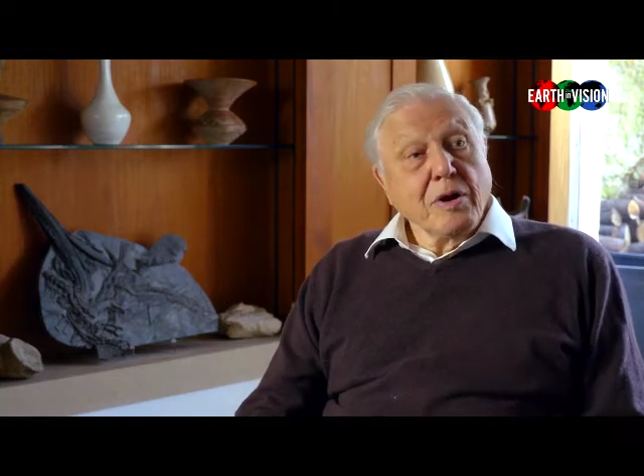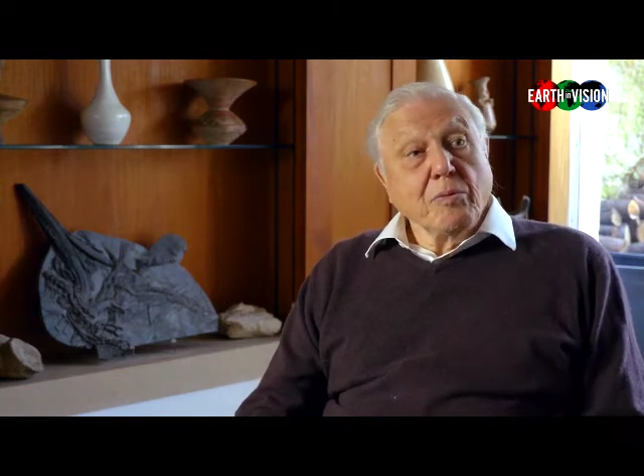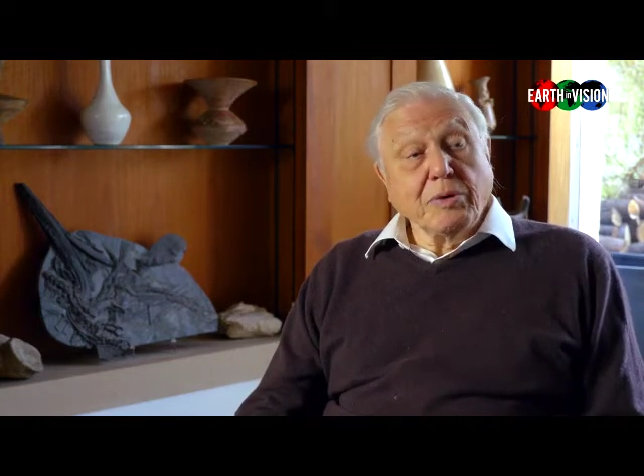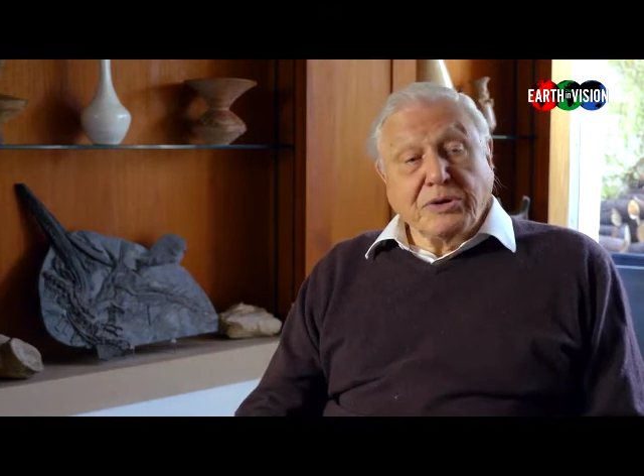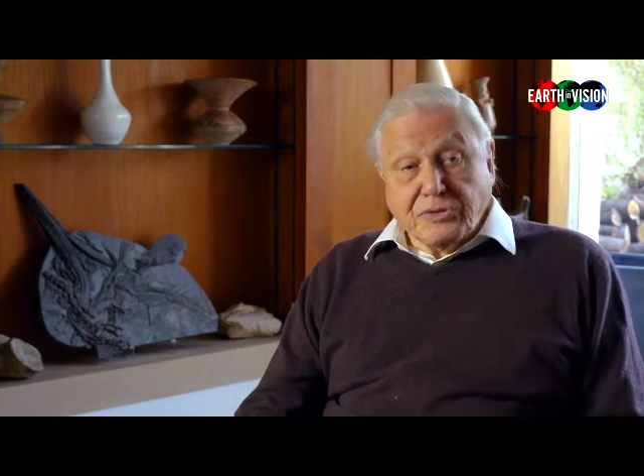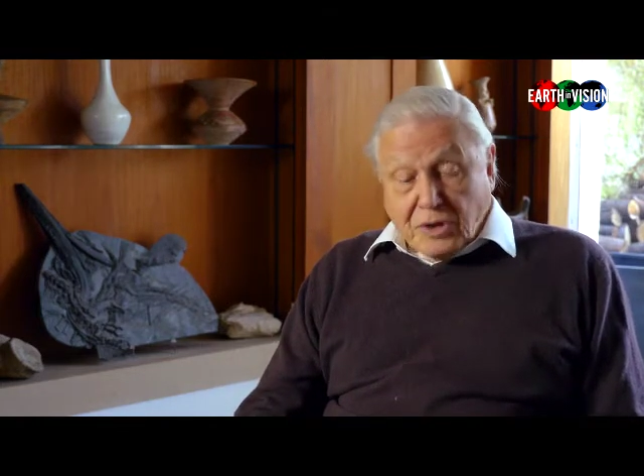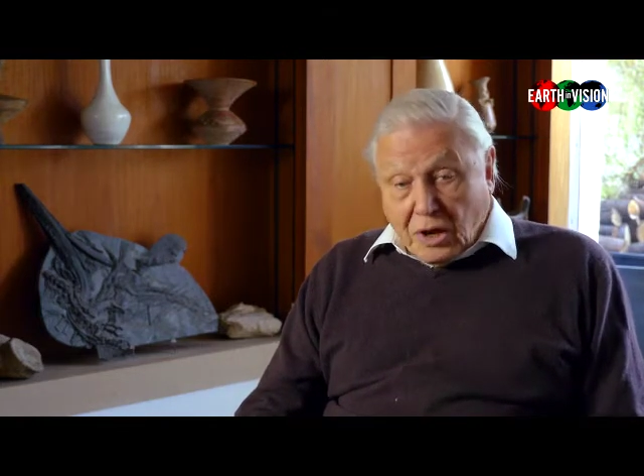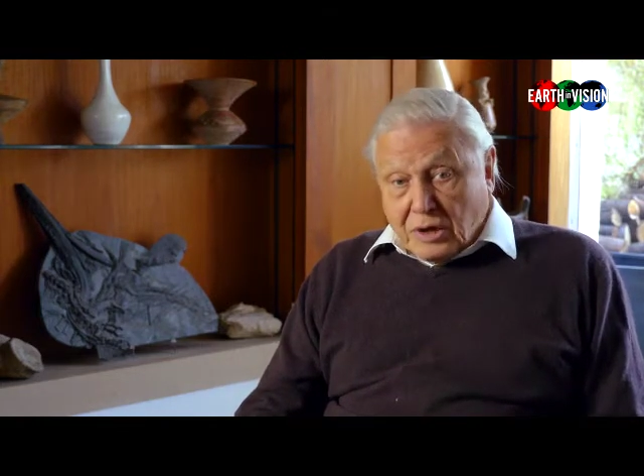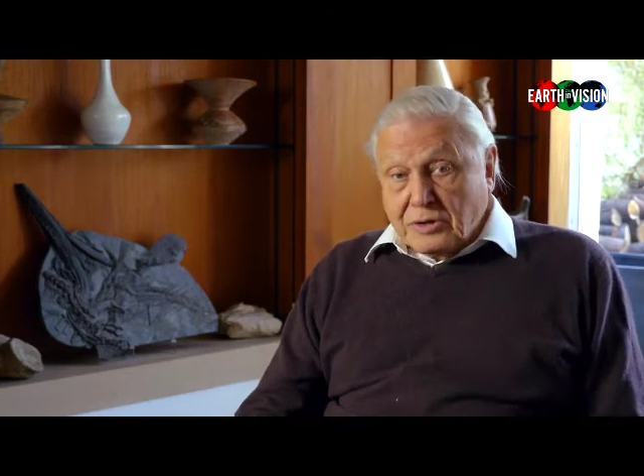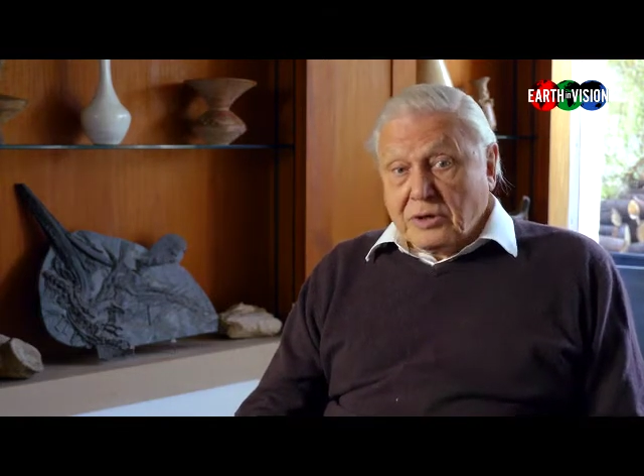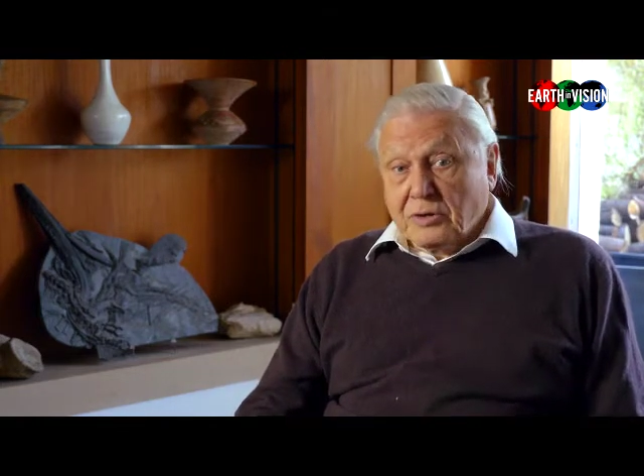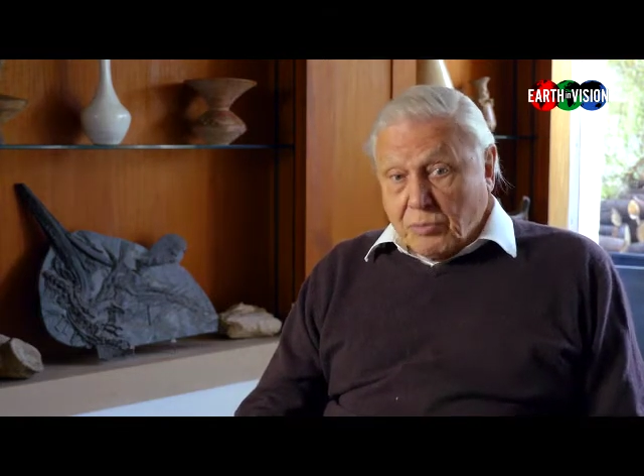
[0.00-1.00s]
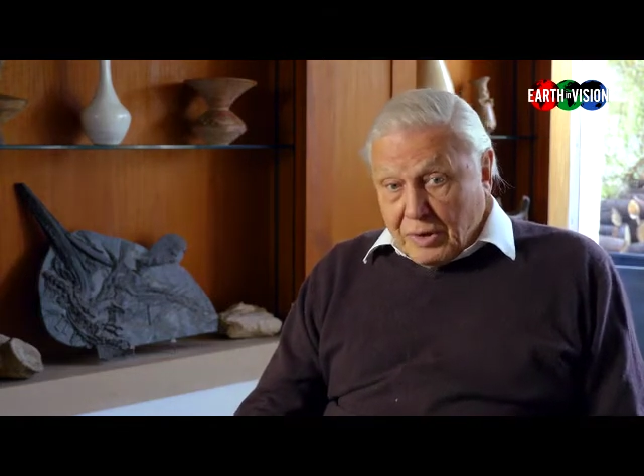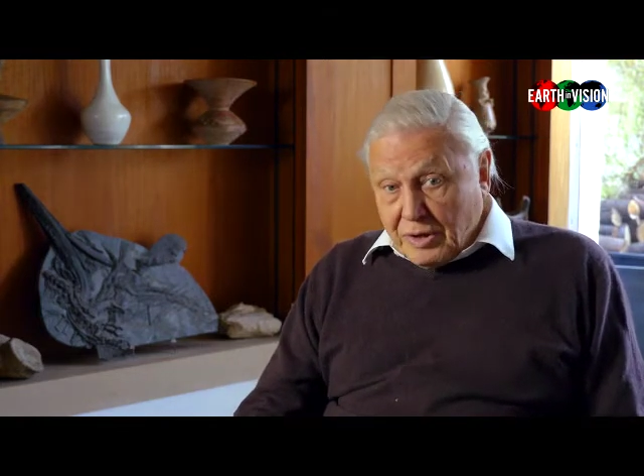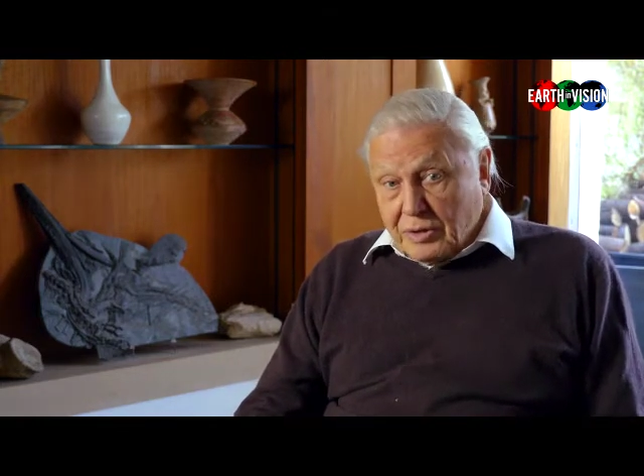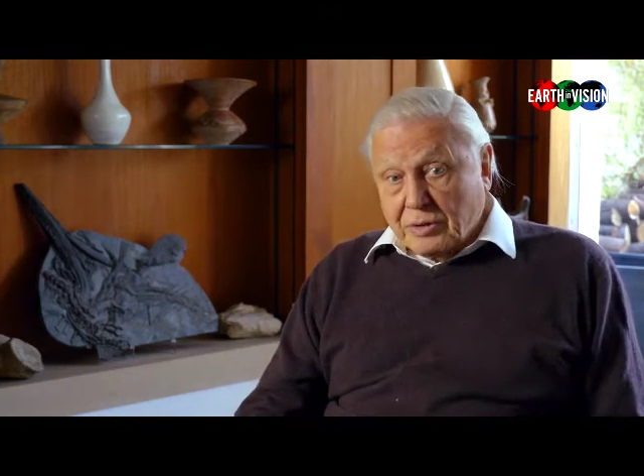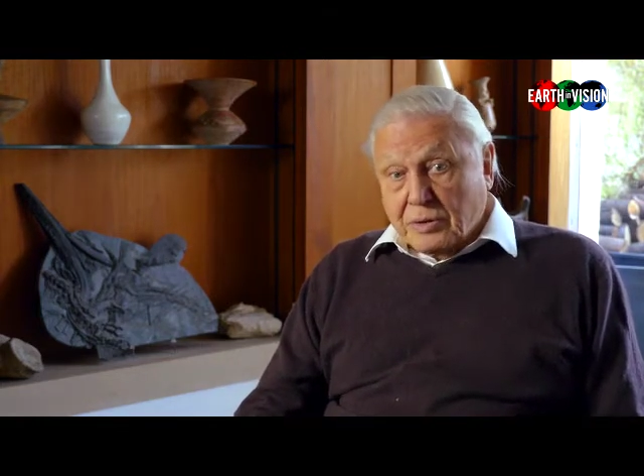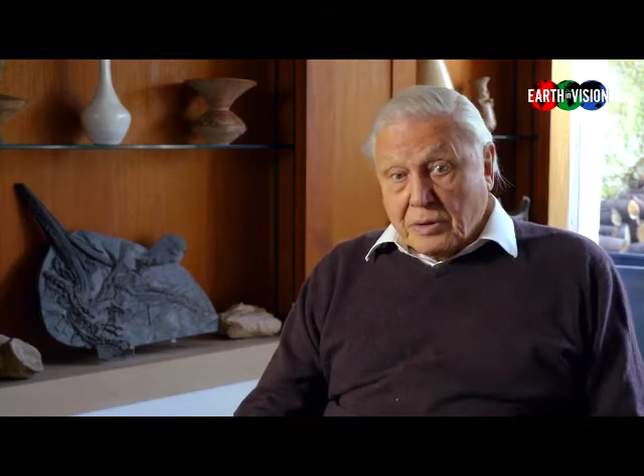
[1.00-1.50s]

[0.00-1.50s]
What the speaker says: We started with